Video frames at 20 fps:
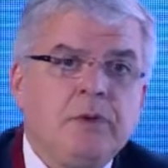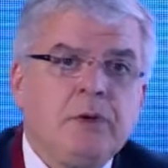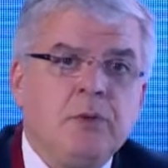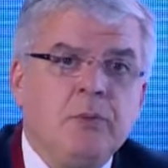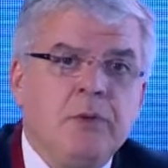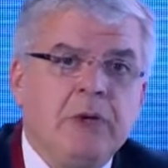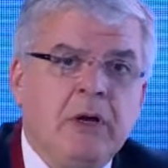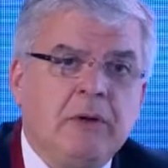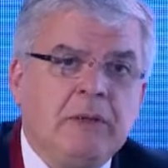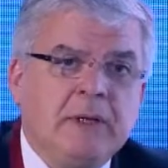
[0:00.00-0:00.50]

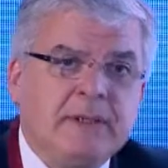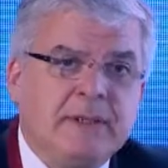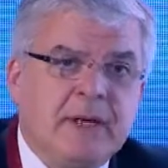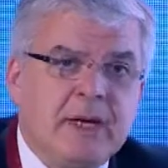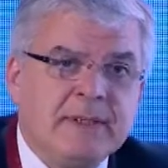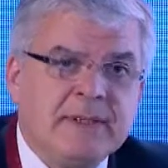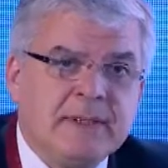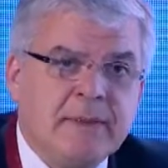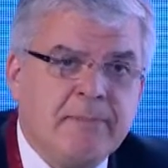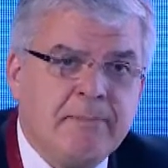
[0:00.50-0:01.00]
We know that there
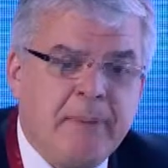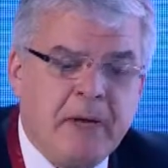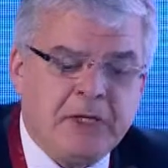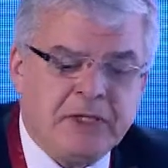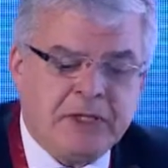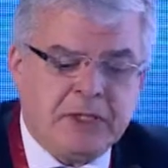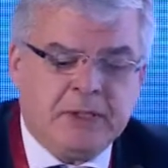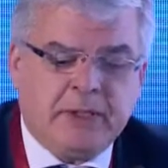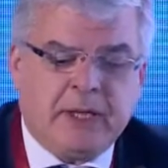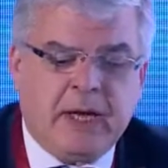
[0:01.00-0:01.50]
are some
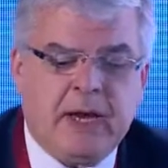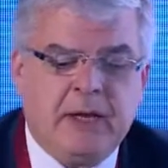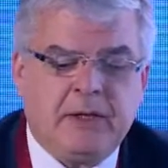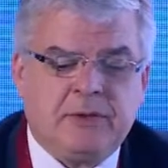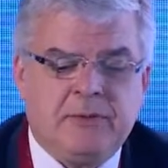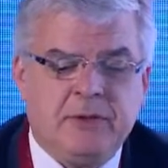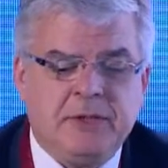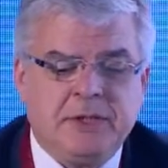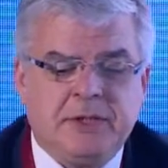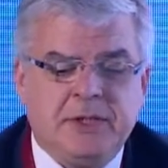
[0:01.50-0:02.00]
patient
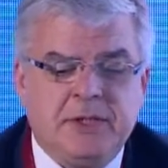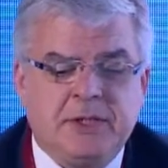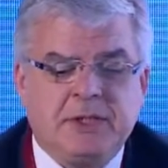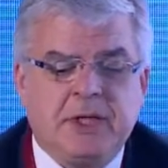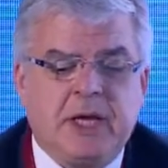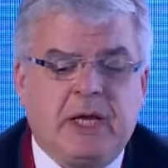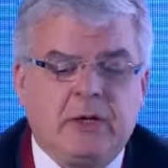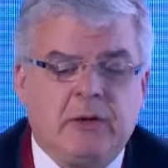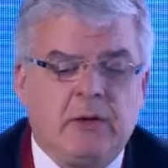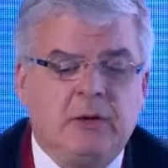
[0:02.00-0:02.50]
characteristics
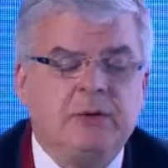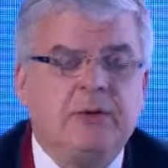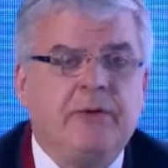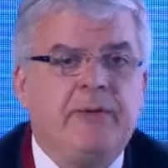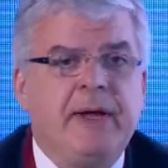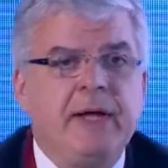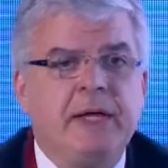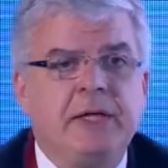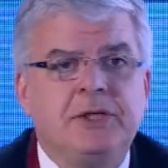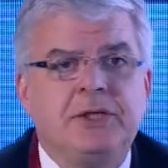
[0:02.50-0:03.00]
like older
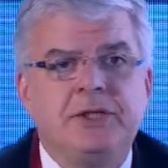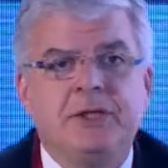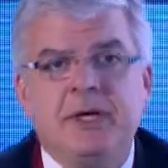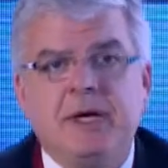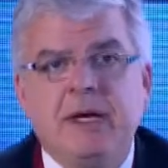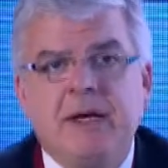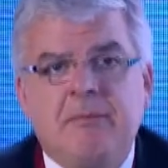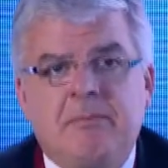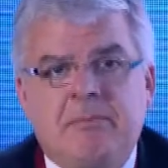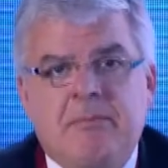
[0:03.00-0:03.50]
age,
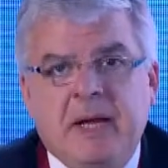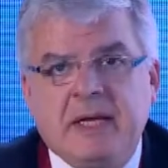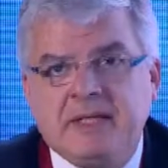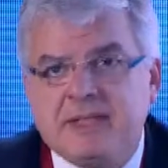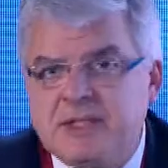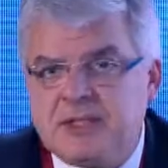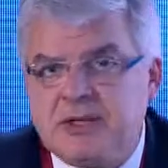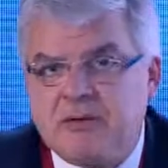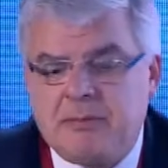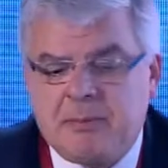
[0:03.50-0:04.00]

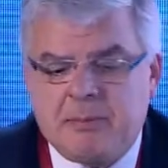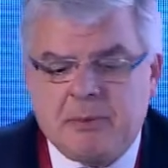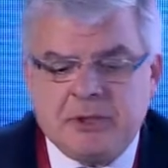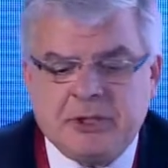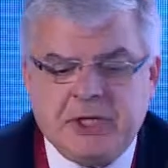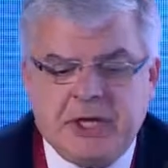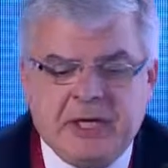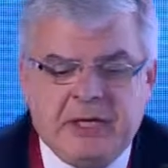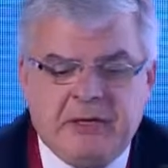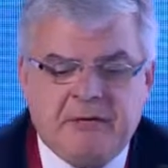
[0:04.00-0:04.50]
presence of a
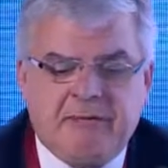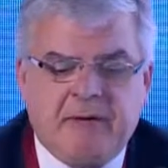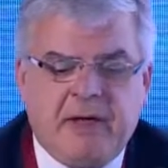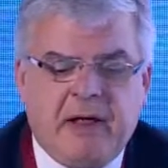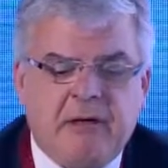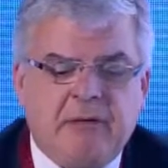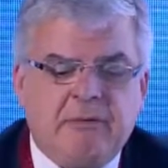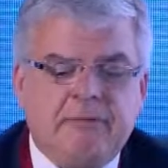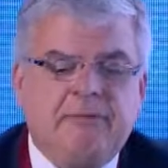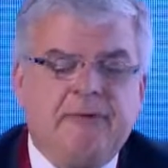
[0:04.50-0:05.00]
prosthetic
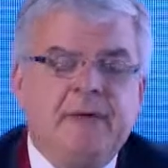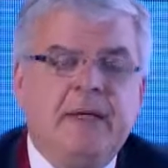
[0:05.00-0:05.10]
valve,